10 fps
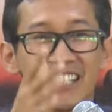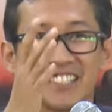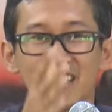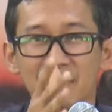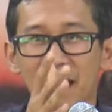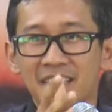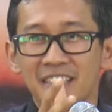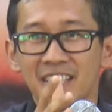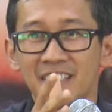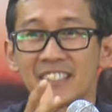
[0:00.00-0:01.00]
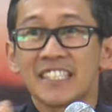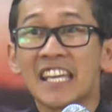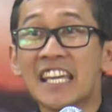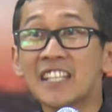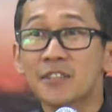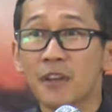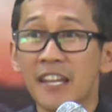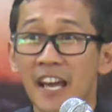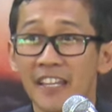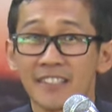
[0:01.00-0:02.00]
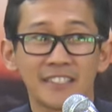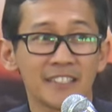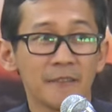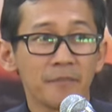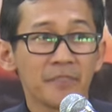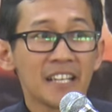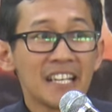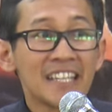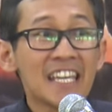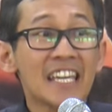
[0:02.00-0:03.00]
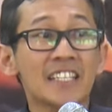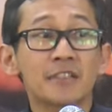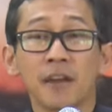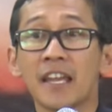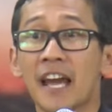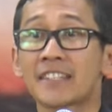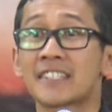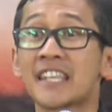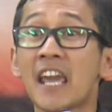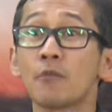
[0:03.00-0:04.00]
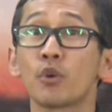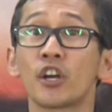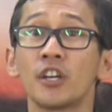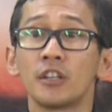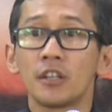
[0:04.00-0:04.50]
Just imagine this. The Israelites, the Israelites, they were